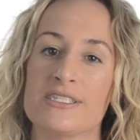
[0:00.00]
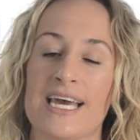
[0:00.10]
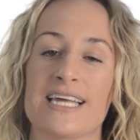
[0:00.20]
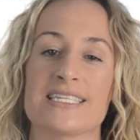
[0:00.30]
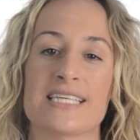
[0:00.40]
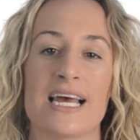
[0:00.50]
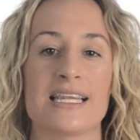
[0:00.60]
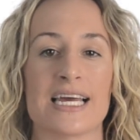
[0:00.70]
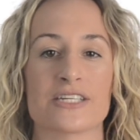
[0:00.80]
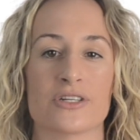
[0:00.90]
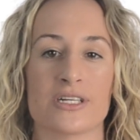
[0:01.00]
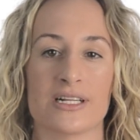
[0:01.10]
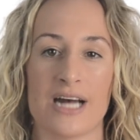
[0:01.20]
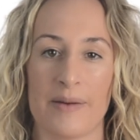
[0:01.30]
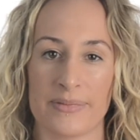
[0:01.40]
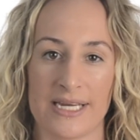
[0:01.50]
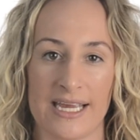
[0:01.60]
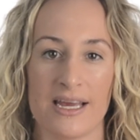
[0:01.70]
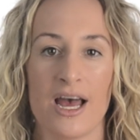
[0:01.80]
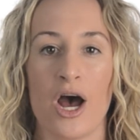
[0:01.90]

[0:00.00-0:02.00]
sends electrical company